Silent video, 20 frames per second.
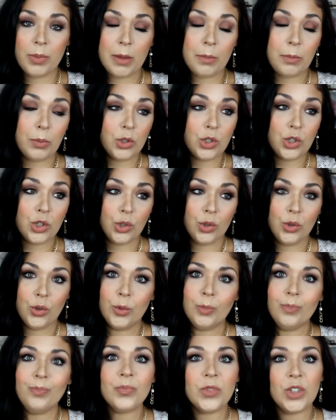people
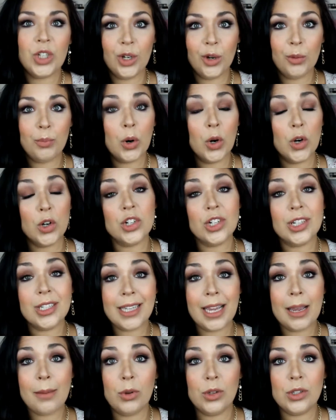to, you know,
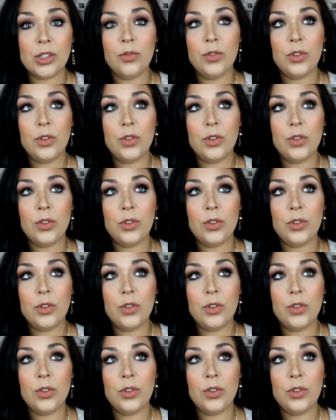purchase samples.